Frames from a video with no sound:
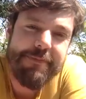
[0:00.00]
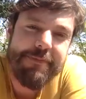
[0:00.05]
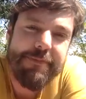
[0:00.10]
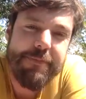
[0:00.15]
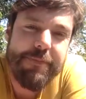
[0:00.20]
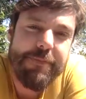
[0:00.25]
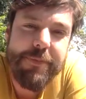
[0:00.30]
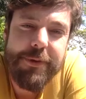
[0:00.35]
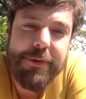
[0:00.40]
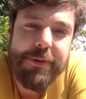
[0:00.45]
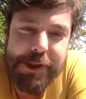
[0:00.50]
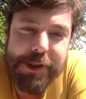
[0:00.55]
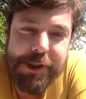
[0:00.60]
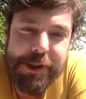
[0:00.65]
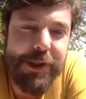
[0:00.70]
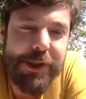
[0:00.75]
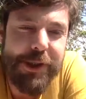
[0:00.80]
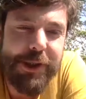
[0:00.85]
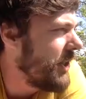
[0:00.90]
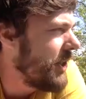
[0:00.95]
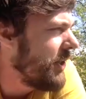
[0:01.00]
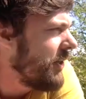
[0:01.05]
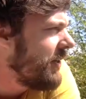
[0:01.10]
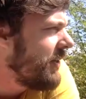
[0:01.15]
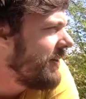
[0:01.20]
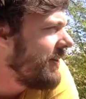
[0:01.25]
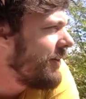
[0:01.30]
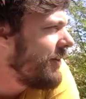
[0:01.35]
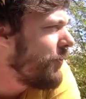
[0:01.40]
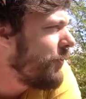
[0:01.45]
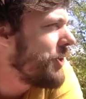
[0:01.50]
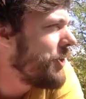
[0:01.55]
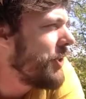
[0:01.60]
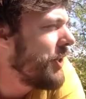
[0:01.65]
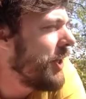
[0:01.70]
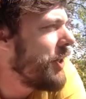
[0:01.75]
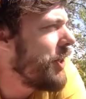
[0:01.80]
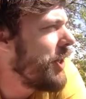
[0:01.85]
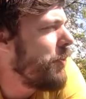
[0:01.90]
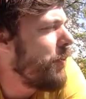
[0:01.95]
an interesting question. I
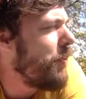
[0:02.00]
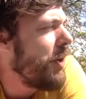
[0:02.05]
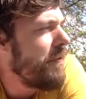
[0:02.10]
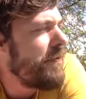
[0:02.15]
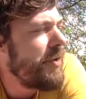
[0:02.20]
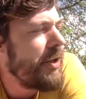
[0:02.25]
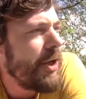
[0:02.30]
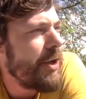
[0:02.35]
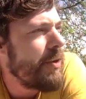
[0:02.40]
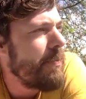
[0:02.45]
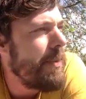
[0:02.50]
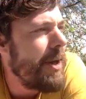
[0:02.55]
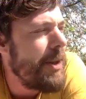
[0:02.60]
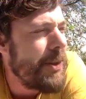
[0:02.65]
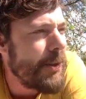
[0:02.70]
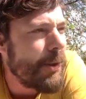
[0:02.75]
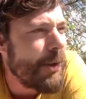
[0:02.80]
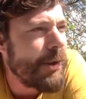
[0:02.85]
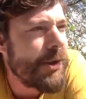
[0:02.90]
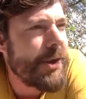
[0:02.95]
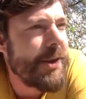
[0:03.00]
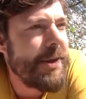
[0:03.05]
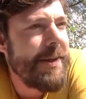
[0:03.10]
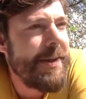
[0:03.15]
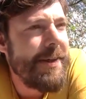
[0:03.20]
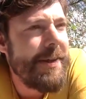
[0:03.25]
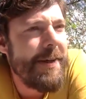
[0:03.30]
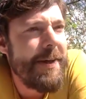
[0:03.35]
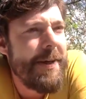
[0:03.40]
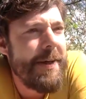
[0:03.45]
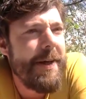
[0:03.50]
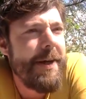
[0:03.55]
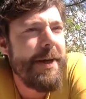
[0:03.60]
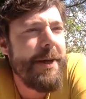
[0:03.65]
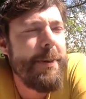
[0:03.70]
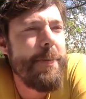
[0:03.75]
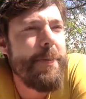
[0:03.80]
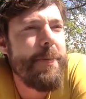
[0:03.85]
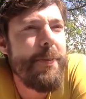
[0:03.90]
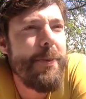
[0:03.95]
think one of the other mentors
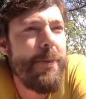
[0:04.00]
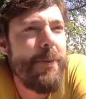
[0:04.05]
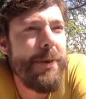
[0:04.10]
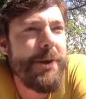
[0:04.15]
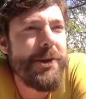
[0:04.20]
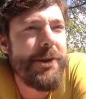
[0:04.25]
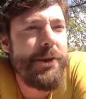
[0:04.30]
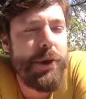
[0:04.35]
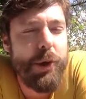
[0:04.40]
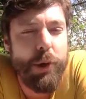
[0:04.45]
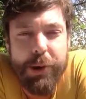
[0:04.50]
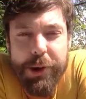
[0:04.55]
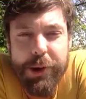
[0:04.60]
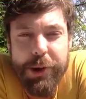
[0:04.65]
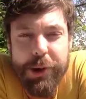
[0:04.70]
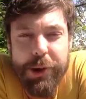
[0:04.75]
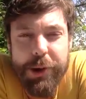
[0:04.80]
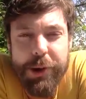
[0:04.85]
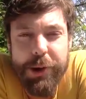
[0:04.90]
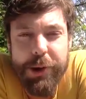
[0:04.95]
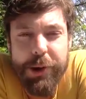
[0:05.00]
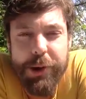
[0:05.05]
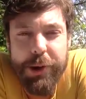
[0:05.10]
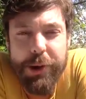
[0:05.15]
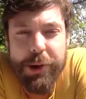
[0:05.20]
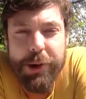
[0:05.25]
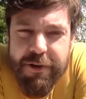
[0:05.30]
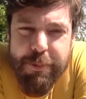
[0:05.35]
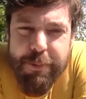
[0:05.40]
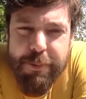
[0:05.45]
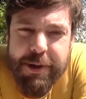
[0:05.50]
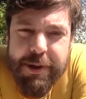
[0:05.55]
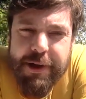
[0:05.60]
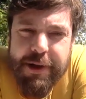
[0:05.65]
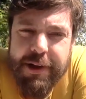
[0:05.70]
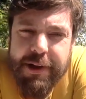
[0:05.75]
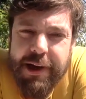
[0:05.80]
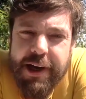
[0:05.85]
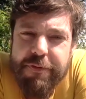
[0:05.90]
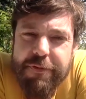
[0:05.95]
was John Todd, who
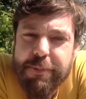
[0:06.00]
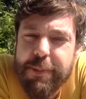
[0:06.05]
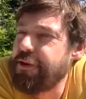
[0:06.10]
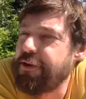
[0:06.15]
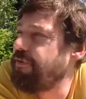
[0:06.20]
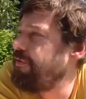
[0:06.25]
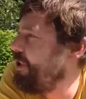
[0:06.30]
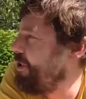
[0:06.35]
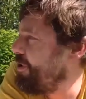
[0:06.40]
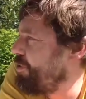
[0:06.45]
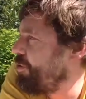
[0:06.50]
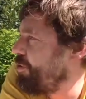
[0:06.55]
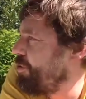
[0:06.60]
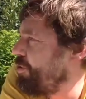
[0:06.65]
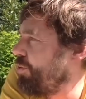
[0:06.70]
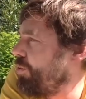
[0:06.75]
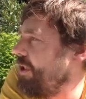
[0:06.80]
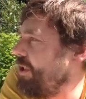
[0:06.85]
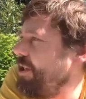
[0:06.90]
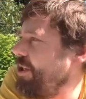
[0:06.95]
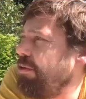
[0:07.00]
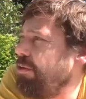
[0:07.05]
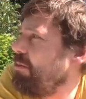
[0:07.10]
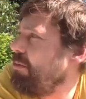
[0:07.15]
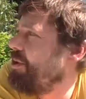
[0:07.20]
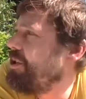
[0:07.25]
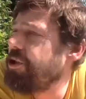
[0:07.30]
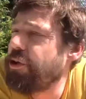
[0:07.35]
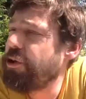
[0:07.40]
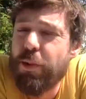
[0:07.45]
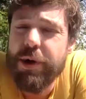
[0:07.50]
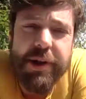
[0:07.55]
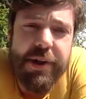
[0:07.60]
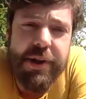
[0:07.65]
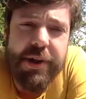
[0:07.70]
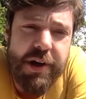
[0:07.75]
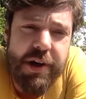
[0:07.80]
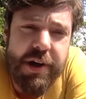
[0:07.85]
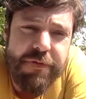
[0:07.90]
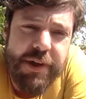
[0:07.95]
I've met via John Liu,
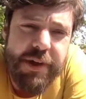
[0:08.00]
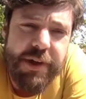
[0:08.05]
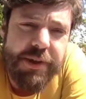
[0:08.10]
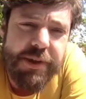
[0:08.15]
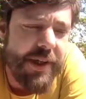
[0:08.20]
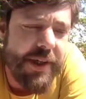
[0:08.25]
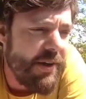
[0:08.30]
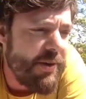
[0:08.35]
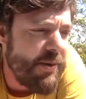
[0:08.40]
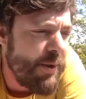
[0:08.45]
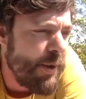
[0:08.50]
1.5 years ago.